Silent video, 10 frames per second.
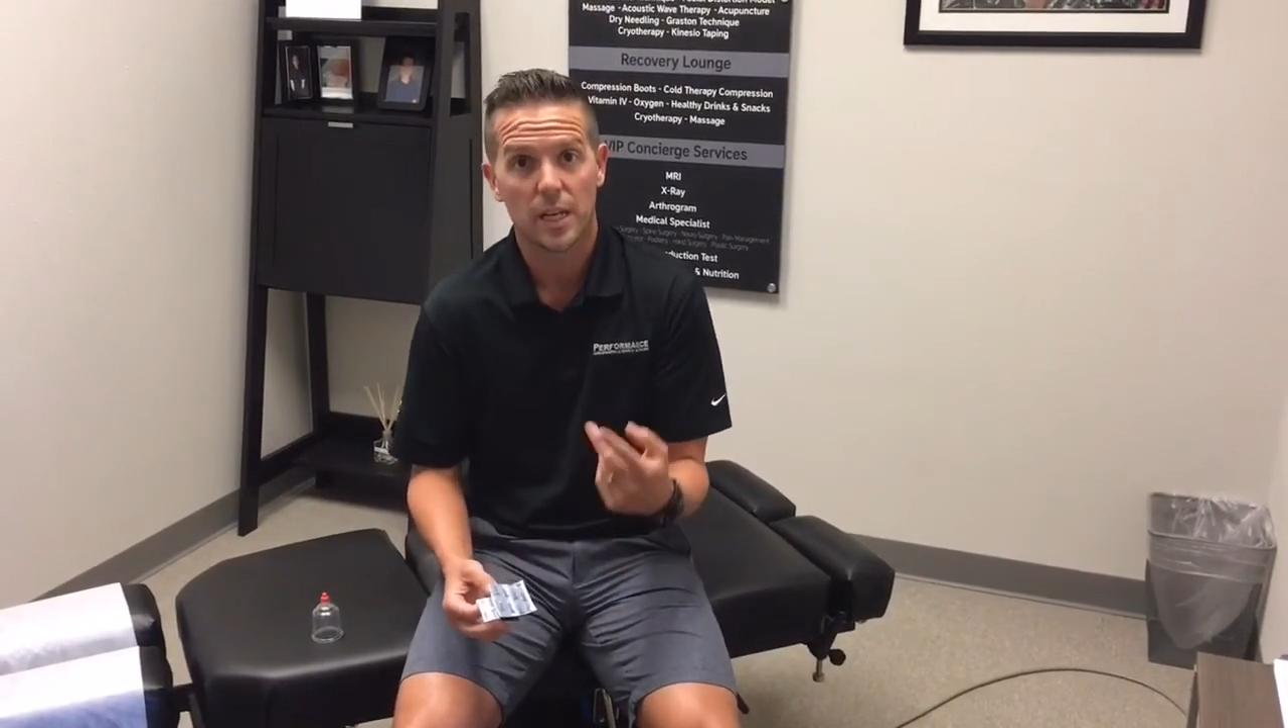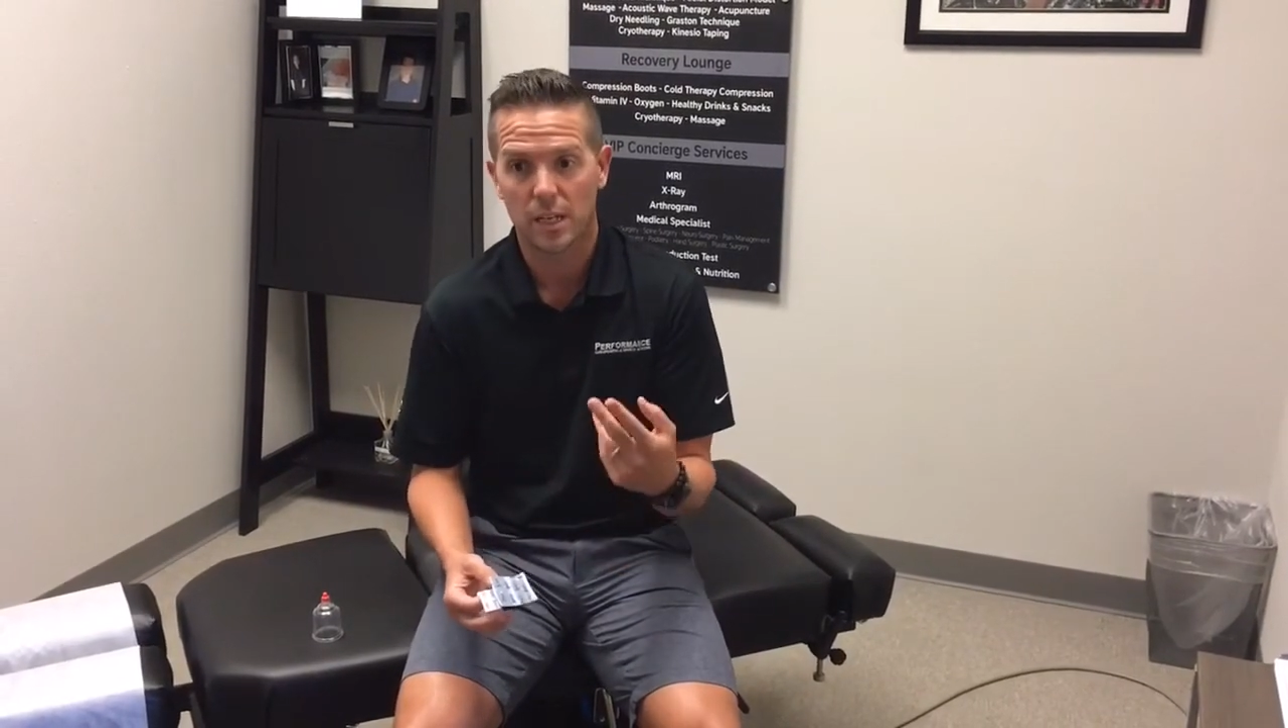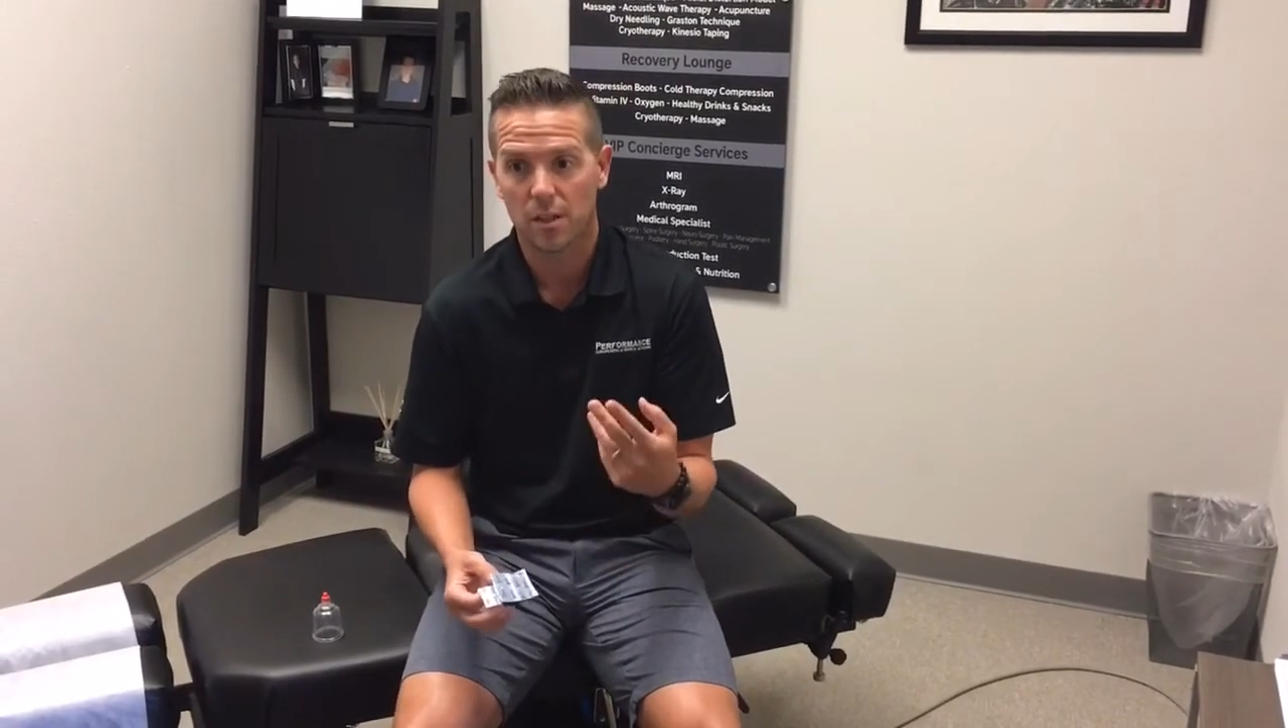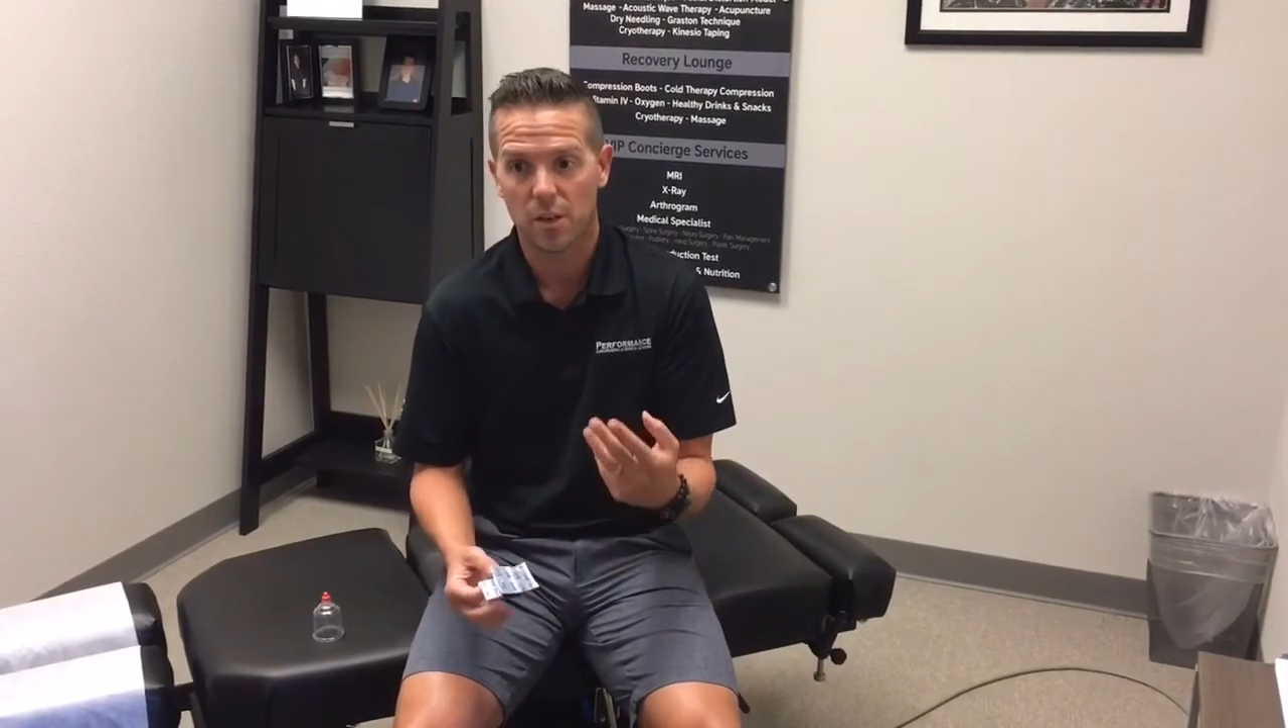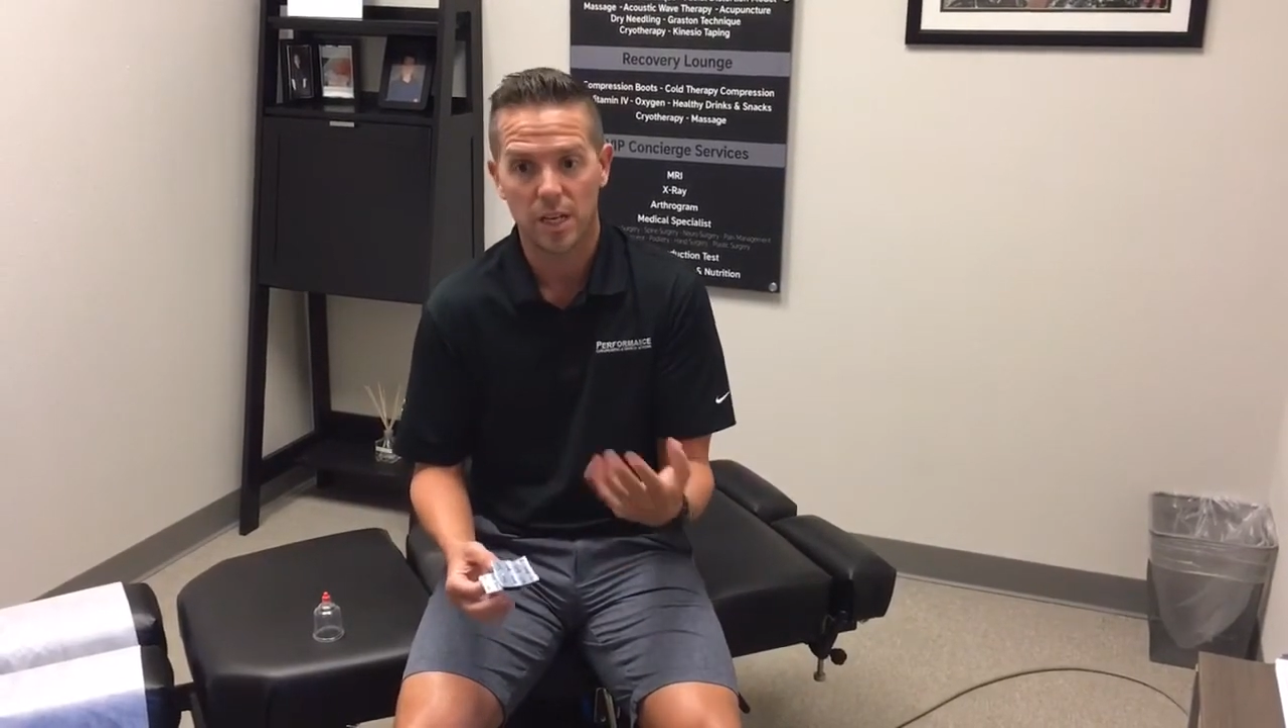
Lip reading: and